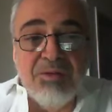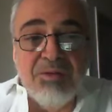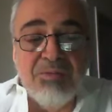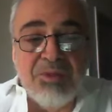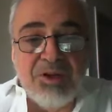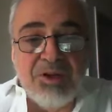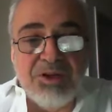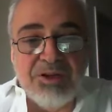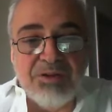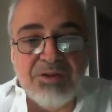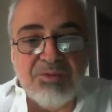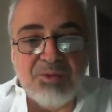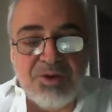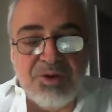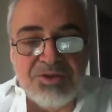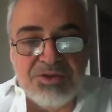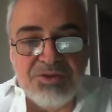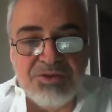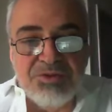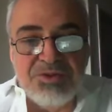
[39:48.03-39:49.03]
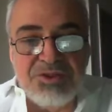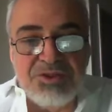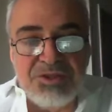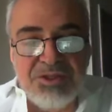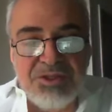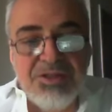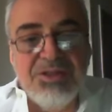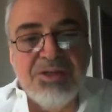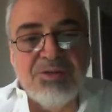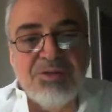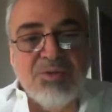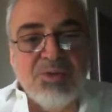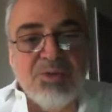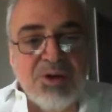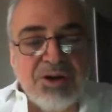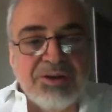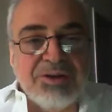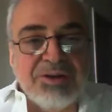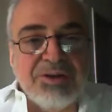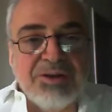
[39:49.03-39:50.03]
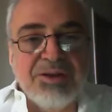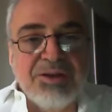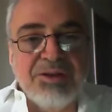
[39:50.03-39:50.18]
But once you see it working,